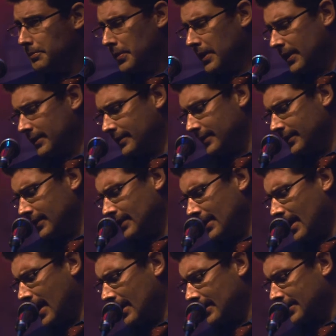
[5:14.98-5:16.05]
But
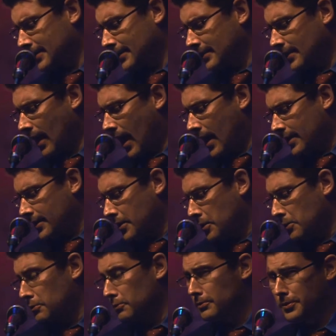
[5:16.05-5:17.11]
yes, I
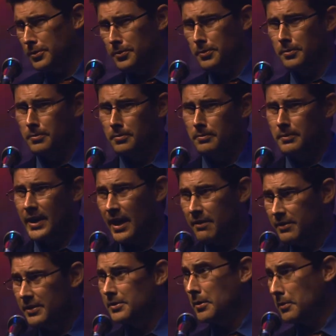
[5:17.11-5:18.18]
know, to
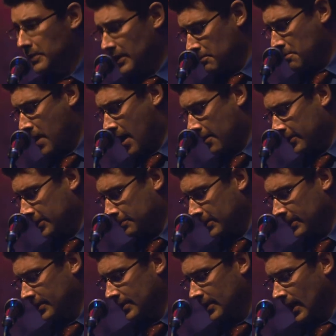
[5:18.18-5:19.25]
Kevin's own
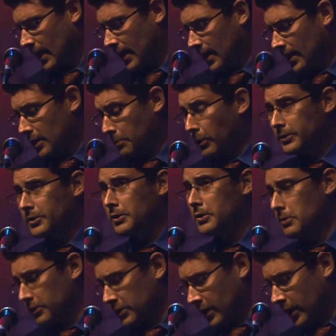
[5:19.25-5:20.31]
embarrassment, The
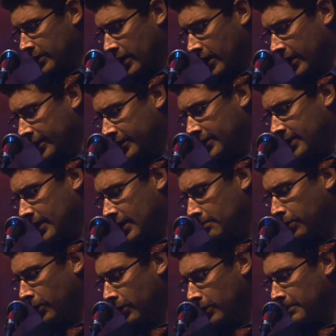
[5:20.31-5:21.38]
prosecution unearthed the
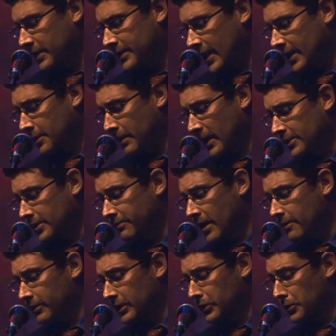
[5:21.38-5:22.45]
employment database of
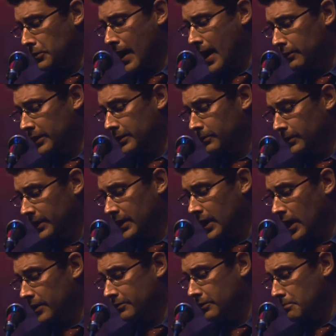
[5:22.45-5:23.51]
every shoe outlet within
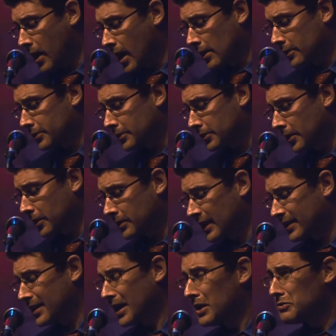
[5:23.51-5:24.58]
100 miles to show
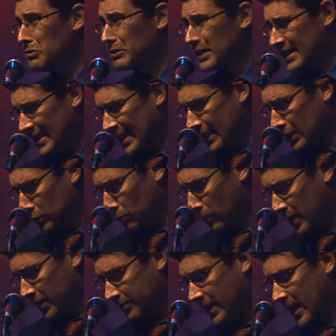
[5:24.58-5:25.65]
that not a single
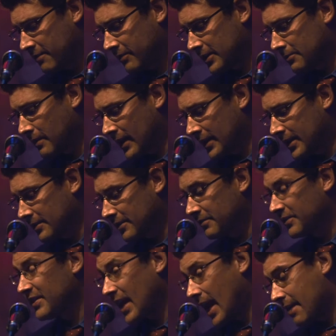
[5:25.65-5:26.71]
one of Kevin's relatives
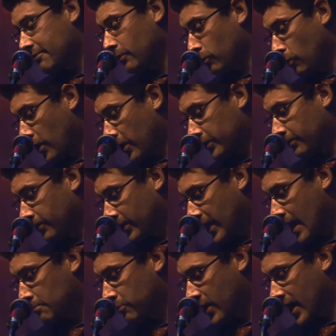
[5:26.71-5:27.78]
had ever worked for
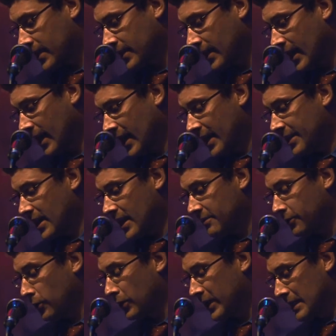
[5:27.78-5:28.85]
that brand, and
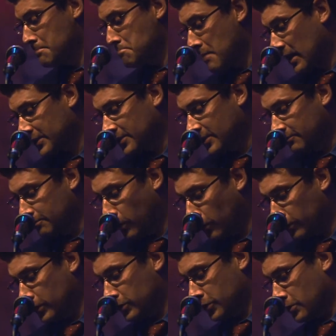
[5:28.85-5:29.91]
therefore he must have
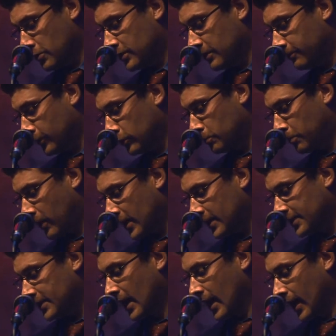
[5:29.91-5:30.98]
bought the shoes at full
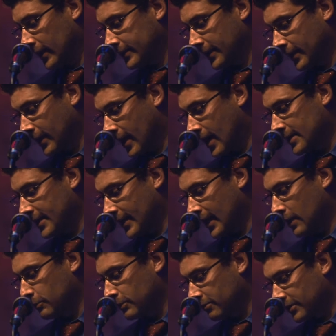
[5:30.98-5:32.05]
price under the guise that
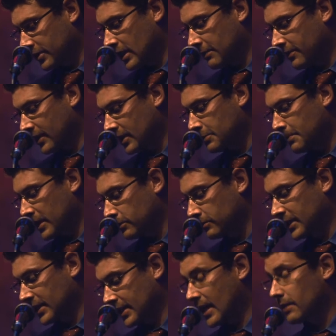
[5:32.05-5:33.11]
he was receiving a special
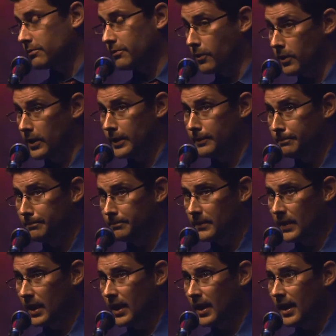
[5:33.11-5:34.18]
discount for her.
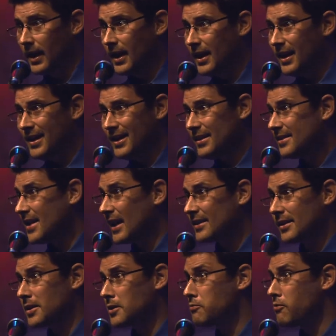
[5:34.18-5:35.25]
Is
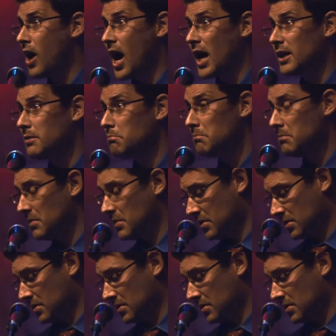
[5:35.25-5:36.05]
that a crime?